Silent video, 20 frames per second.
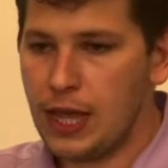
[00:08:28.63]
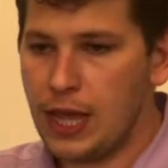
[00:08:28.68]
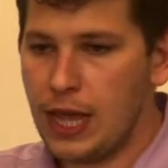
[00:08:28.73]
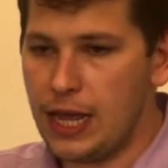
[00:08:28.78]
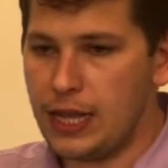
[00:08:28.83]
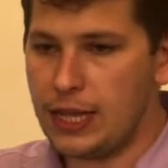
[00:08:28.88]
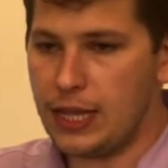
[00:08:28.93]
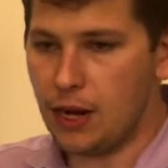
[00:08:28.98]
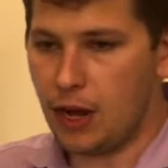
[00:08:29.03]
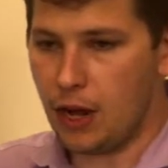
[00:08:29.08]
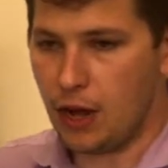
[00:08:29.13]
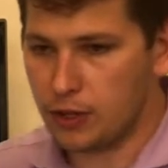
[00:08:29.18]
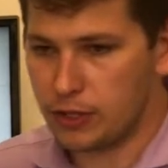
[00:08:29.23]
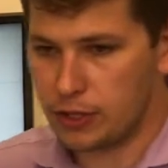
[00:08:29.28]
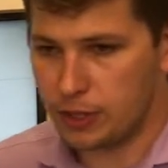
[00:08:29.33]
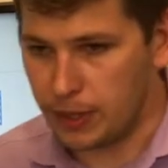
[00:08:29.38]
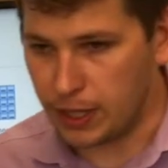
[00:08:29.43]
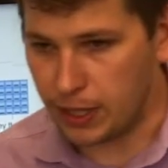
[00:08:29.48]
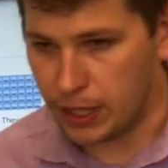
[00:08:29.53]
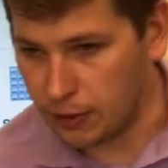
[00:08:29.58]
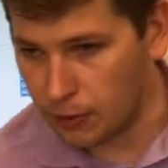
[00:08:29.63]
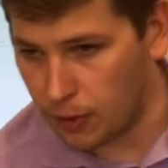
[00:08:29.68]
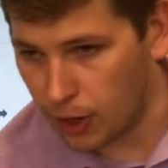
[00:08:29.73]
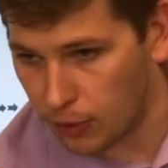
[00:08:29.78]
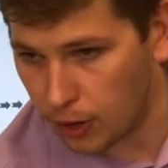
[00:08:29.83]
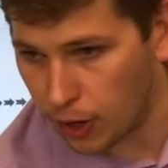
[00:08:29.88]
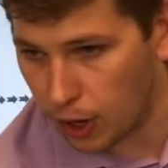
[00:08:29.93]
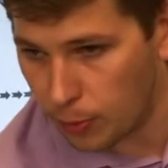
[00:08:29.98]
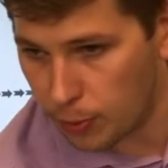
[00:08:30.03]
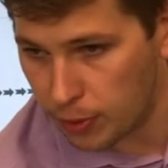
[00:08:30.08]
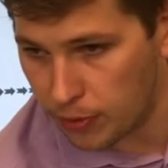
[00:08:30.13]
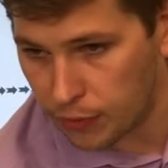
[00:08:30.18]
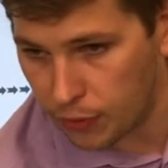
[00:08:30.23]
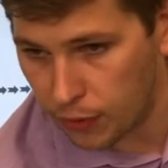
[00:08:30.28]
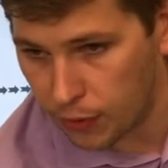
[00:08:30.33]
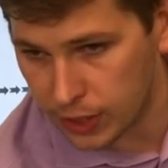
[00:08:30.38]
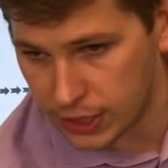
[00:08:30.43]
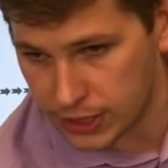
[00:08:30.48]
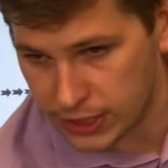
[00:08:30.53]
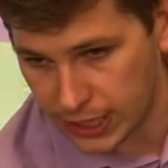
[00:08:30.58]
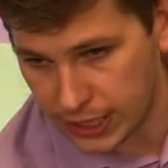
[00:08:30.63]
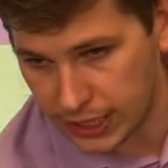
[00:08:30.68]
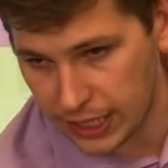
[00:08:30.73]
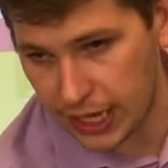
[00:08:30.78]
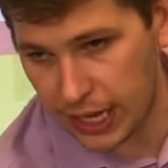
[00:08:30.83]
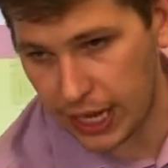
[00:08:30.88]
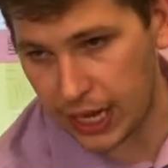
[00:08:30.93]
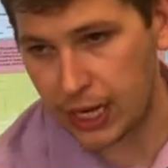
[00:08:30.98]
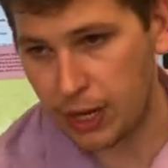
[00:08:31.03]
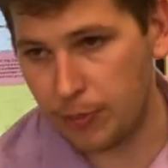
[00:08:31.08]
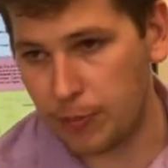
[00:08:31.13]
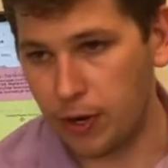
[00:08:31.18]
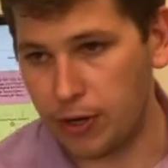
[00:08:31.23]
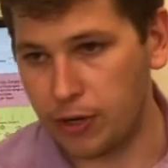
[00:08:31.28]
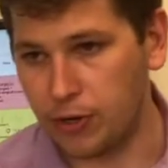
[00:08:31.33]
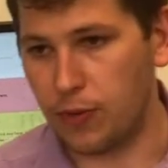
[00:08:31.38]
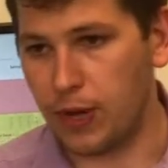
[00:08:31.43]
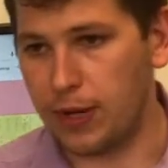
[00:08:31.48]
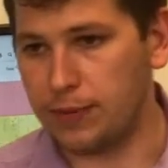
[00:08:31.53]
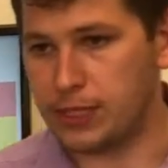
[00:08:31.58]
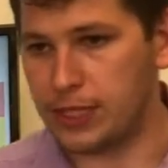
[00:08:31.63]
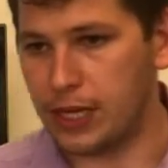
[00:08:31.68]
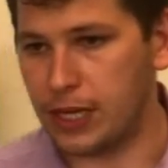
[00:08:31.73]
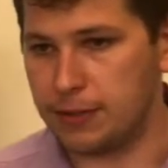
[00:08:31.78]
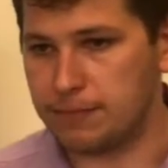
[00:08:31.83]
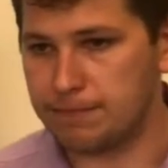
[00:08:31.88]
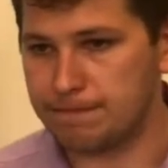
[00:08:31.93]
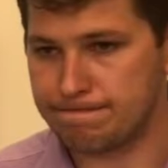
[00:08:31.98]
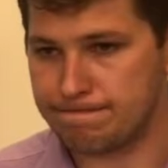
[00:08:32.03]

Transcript: And then ultimately what we're hoping for is that they end up on your website.